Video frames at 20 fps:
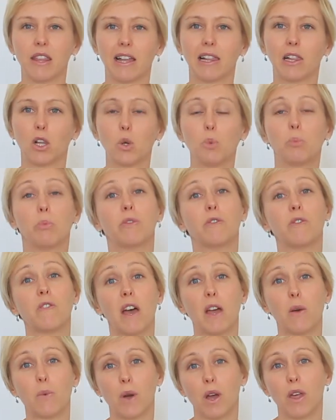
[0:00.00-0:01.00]
that loop of
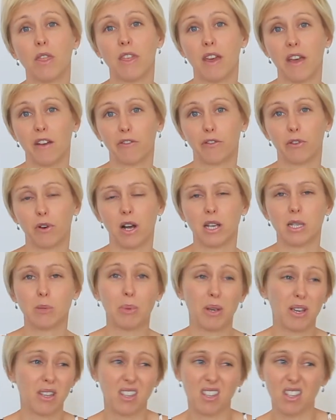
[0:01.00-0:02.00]
they weren't there for us
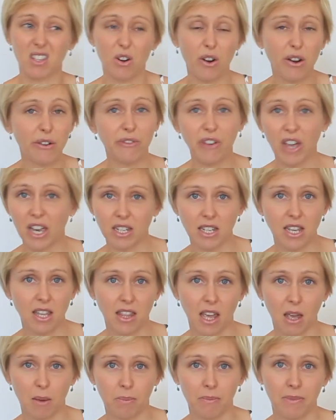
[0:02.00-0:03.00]
because it's not affecting
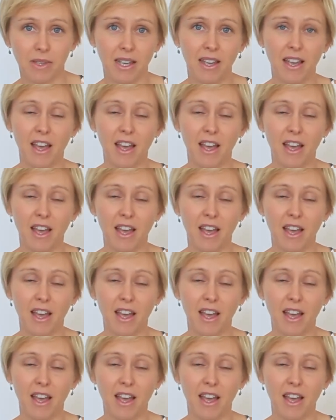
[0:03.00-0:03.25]
them.